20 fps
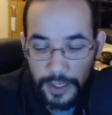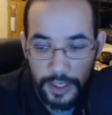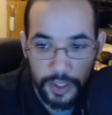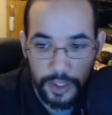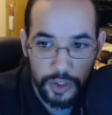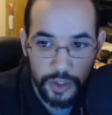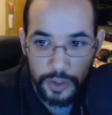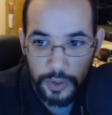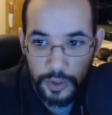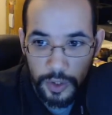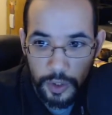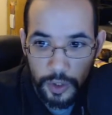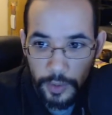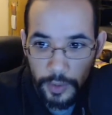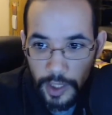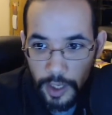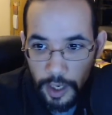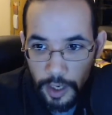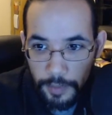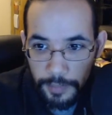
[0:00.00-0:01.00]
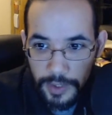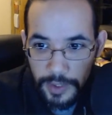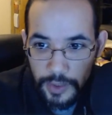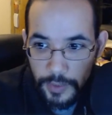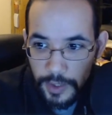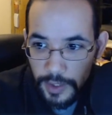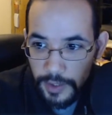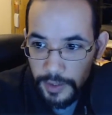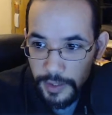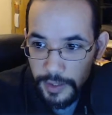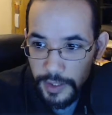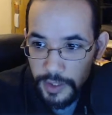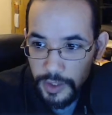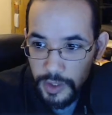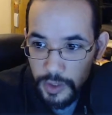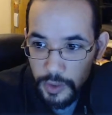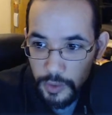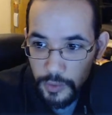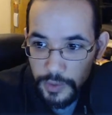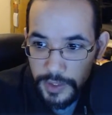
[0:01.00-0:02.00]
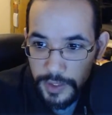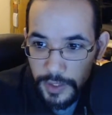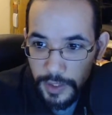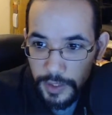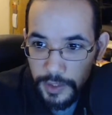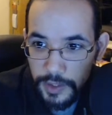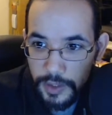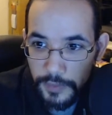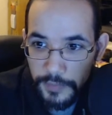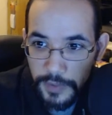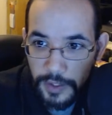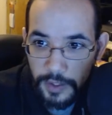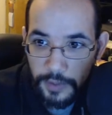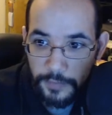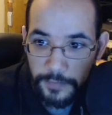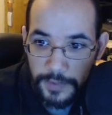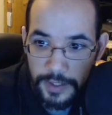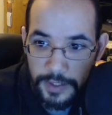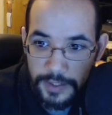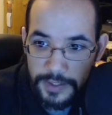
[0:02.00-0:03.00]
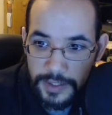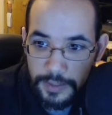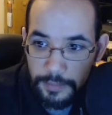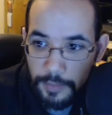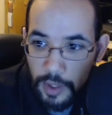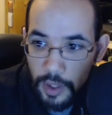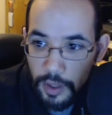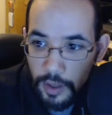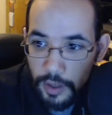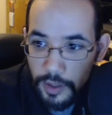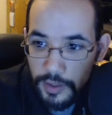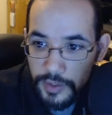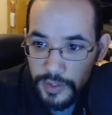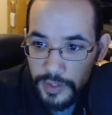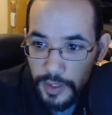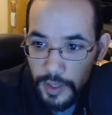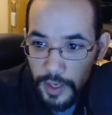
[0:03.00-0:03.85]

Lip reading: issue going on between these two signs over here, Venus and Mars.